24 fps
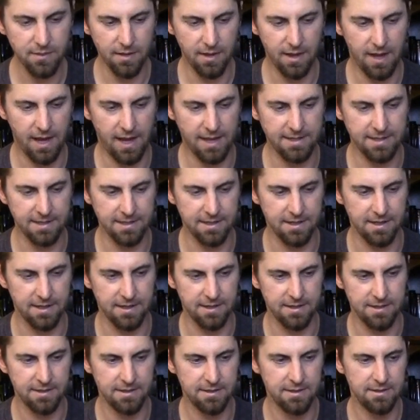adding
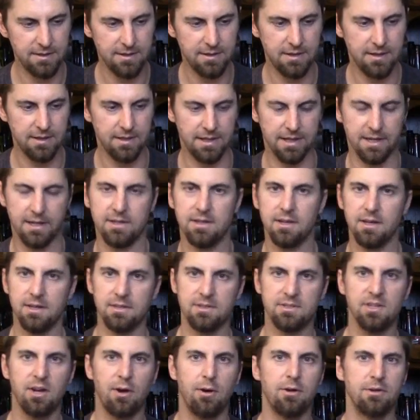a
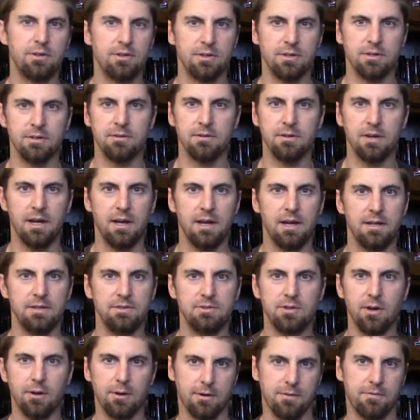tartar
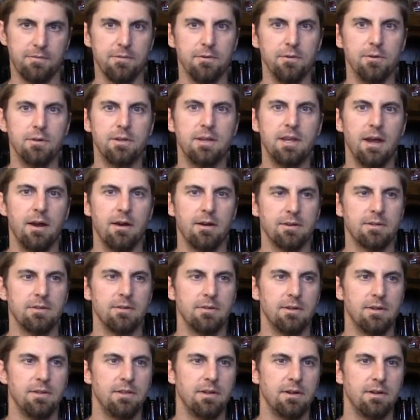dark fruit
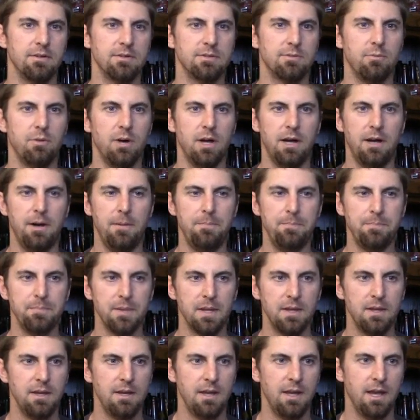character in there as well.
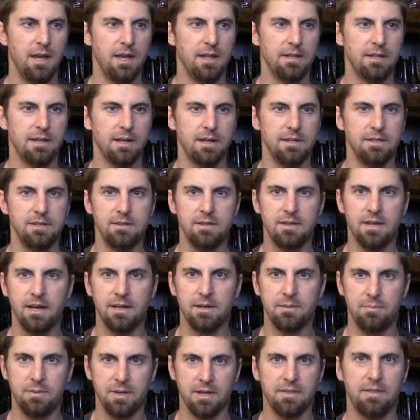And you
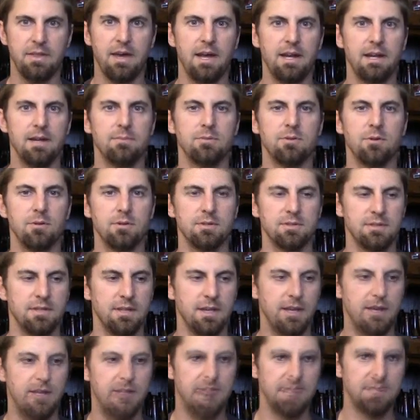kind of pick that up towards
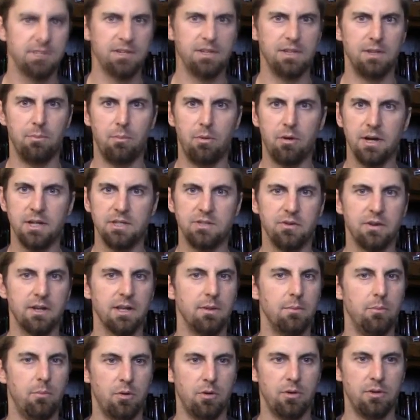the end. Actually, the more I drink
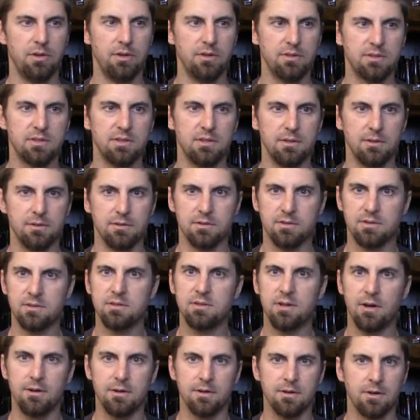it, the more those
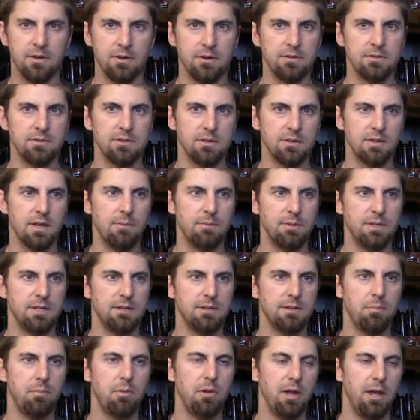tart currants are coming
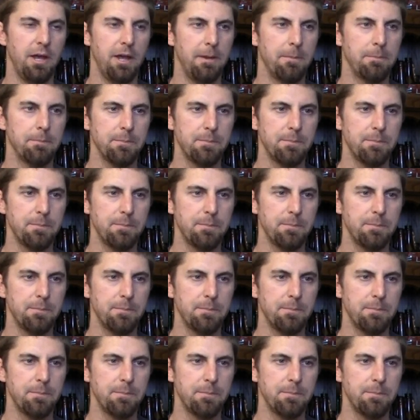into play,